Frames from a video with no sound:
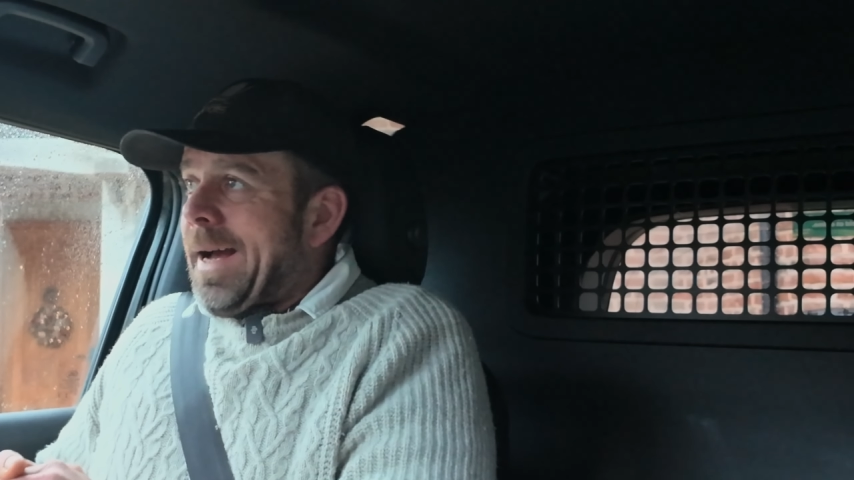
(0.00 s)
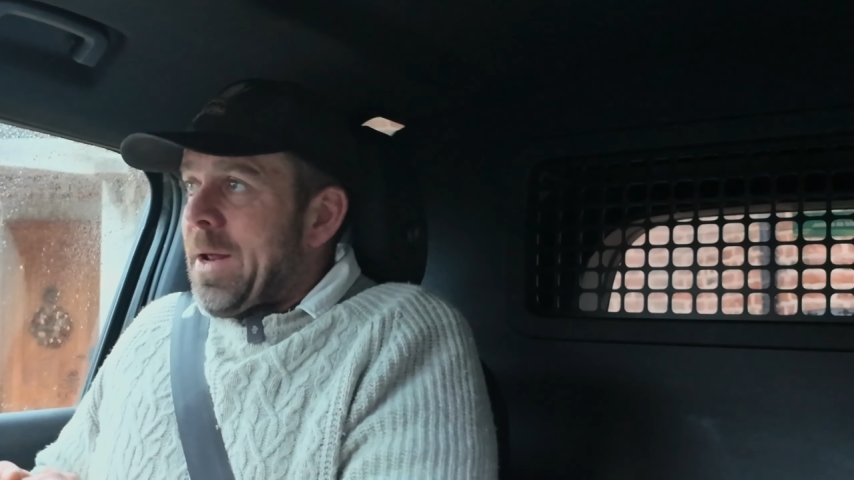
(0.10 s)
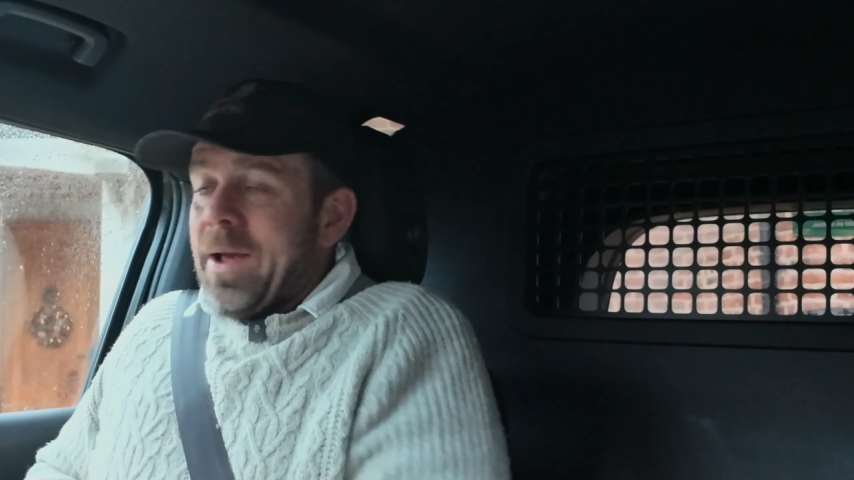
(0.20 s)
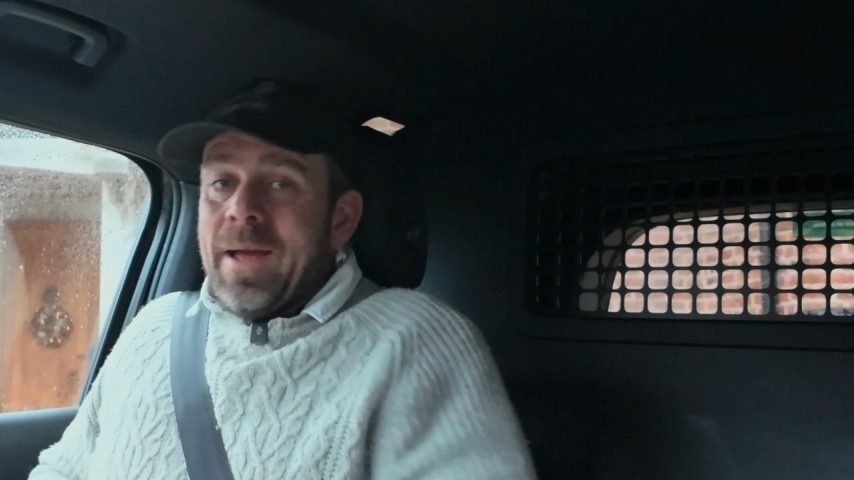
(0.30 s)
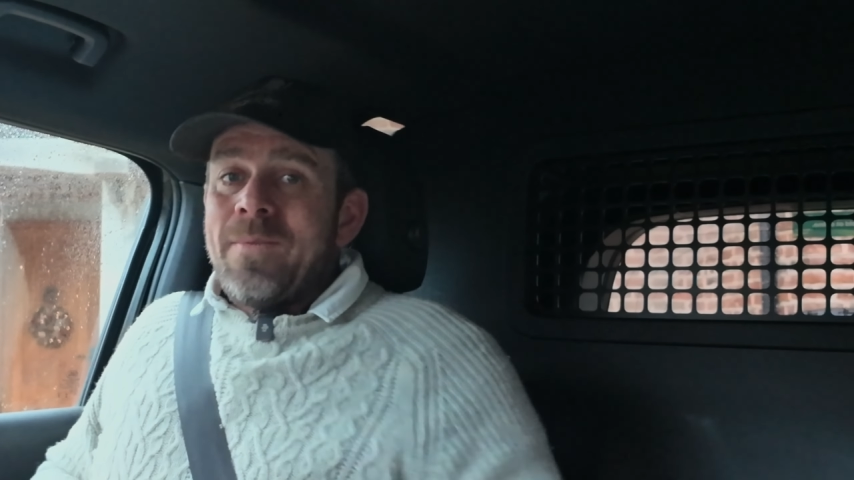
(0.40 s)

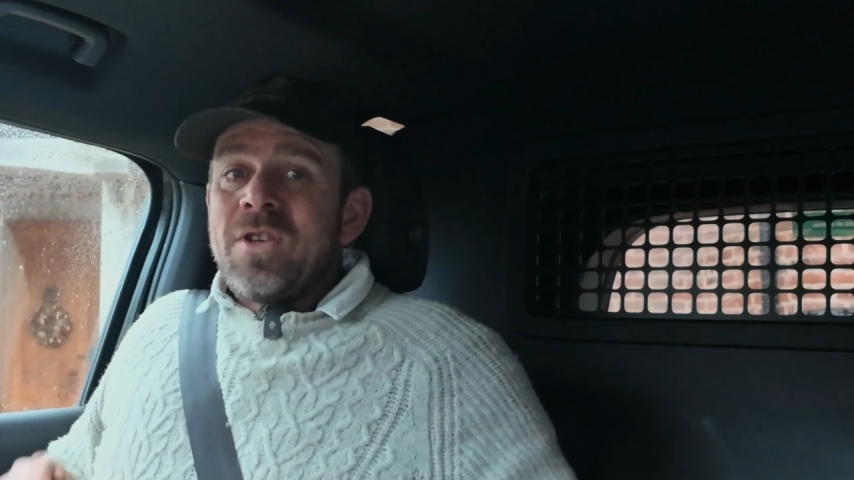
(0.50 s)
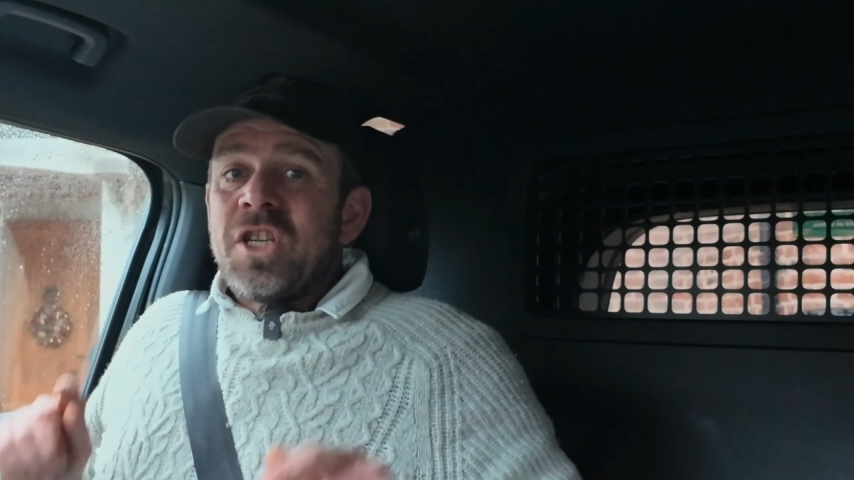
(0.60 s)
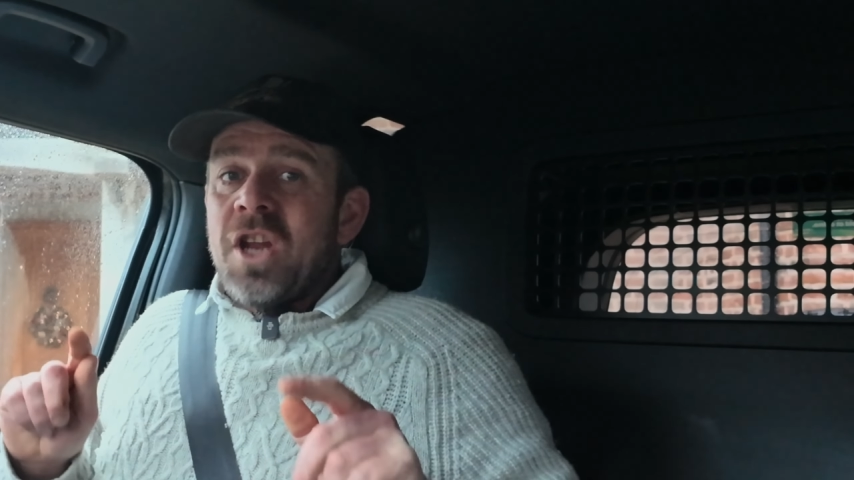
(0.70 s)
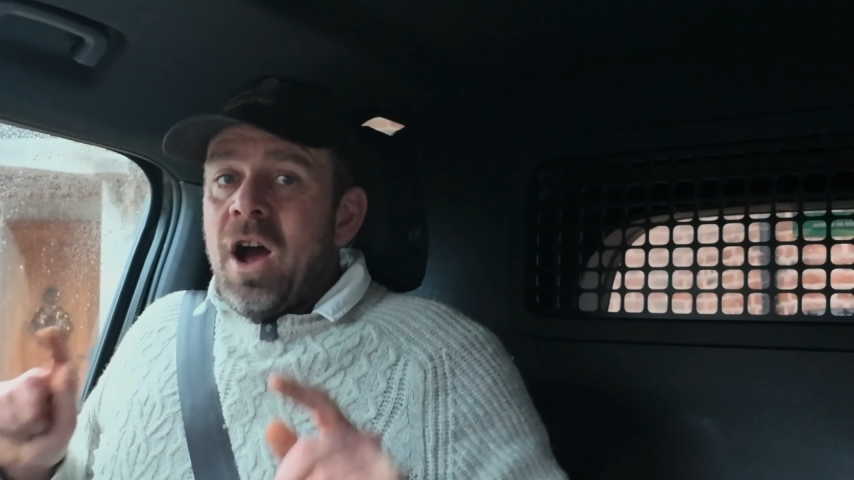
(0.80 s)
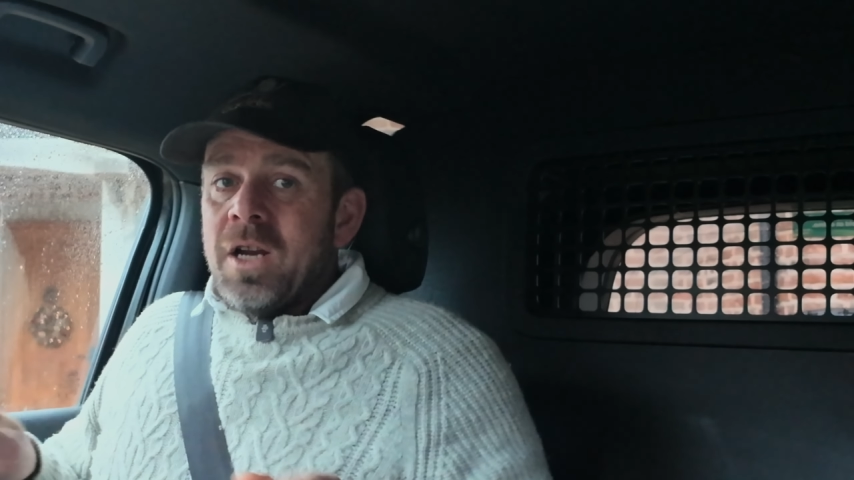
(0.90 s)
Anyway,
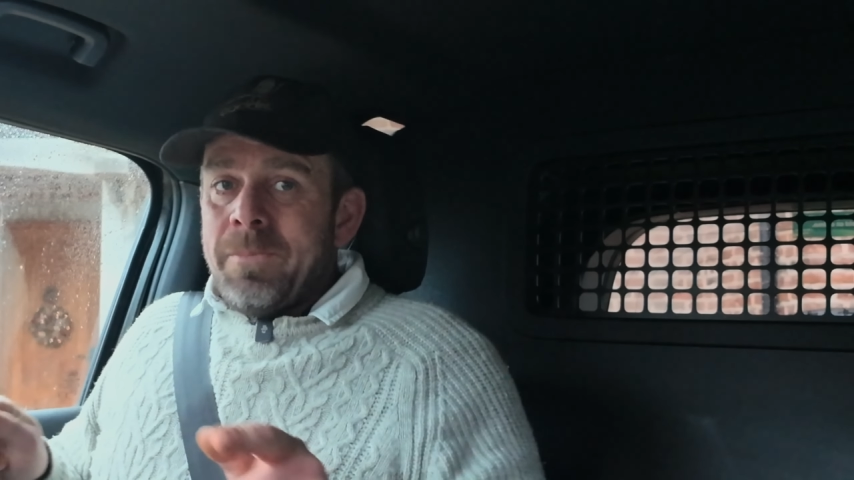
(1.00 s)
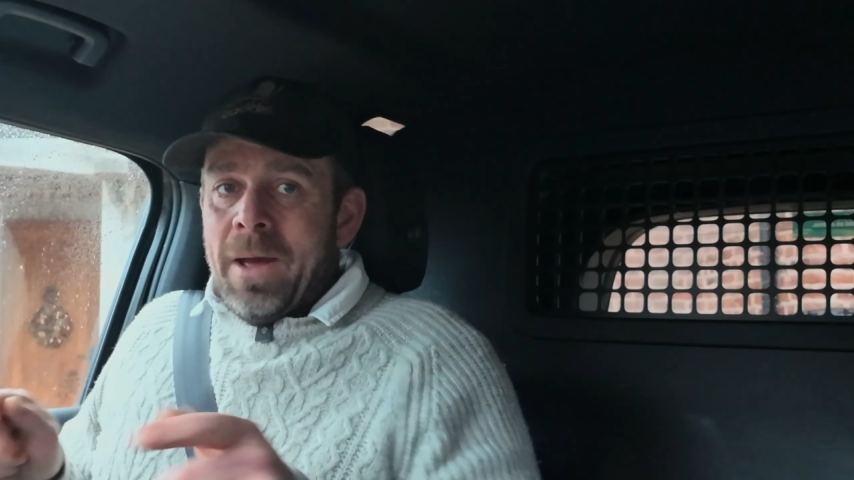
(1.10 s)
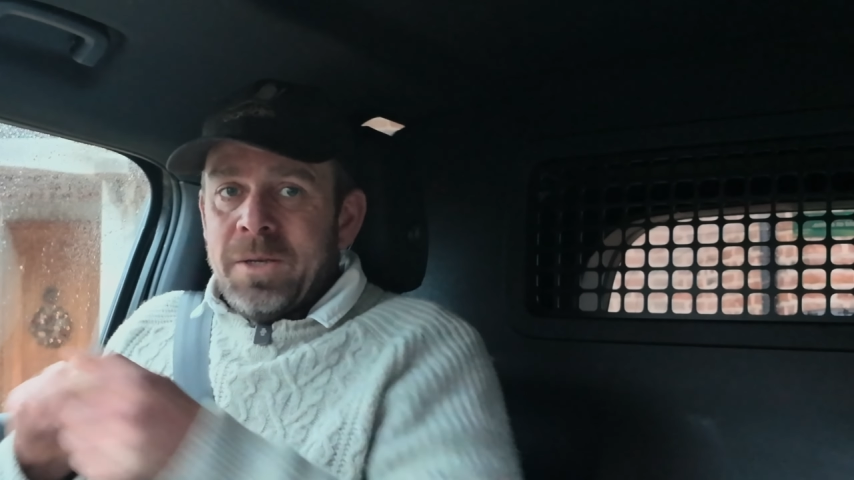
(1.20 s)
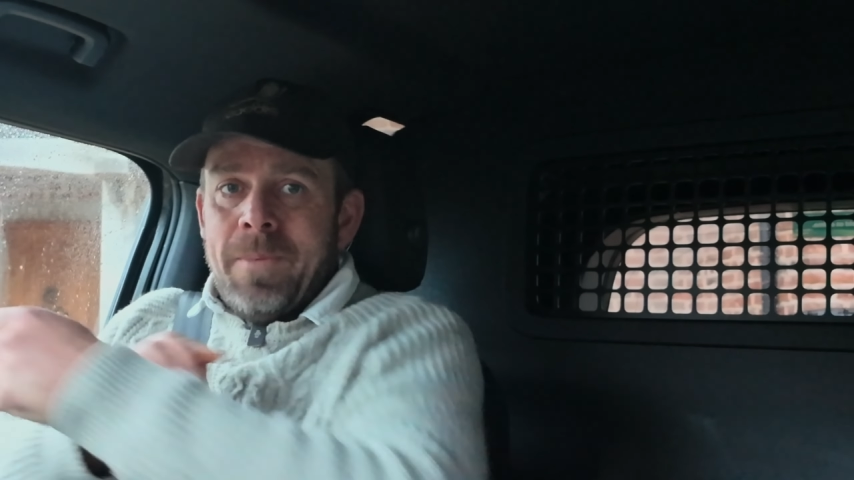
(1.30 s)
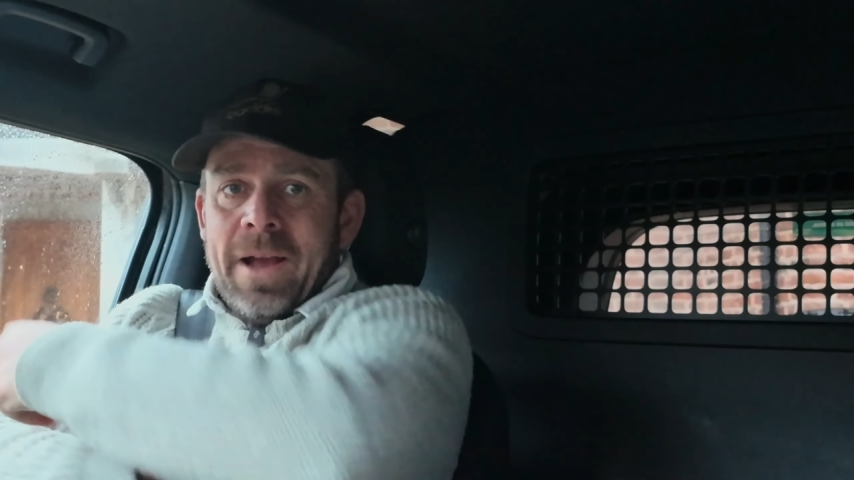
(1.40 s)
starting to
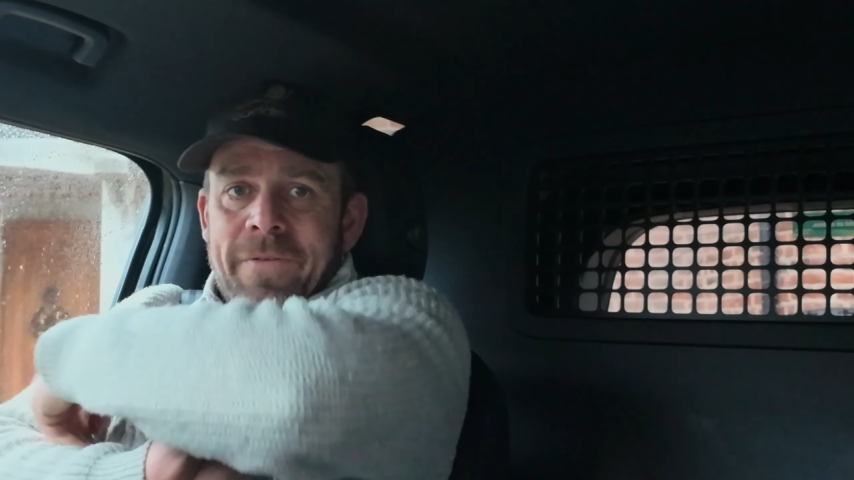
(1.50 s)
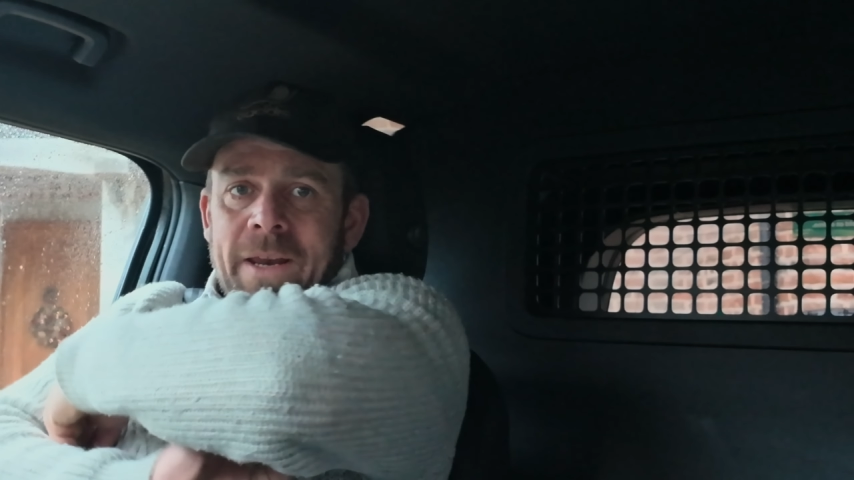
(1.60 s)
bounce back,